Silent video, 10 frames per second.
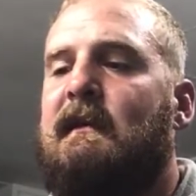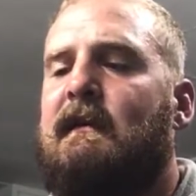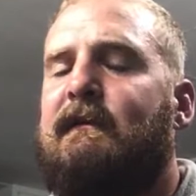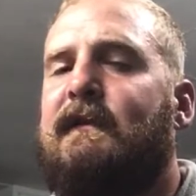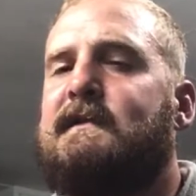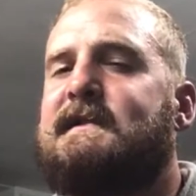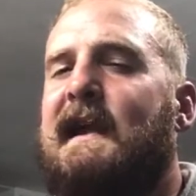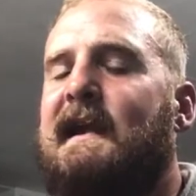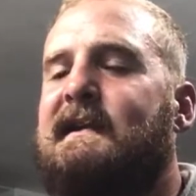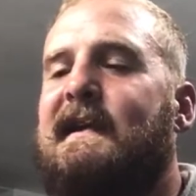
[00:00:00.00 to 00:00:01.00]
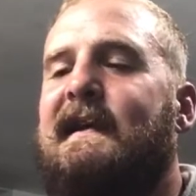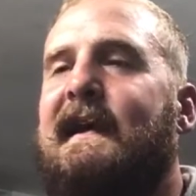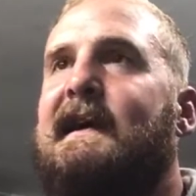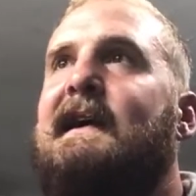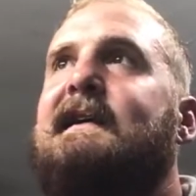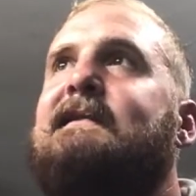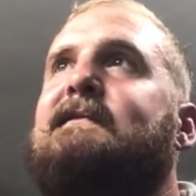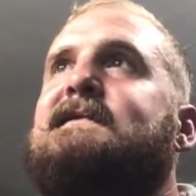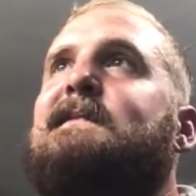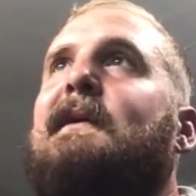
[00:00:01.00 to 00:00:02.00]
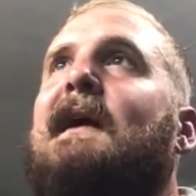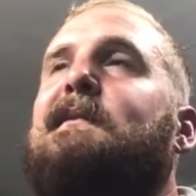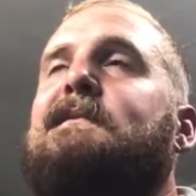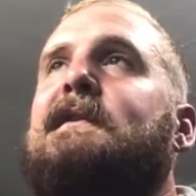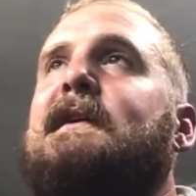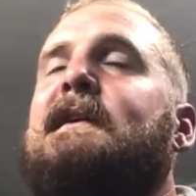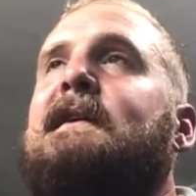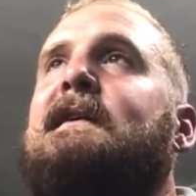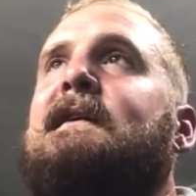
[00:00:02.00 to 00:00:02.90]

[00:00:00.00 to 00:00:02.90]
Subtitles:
First handgun I got was probably.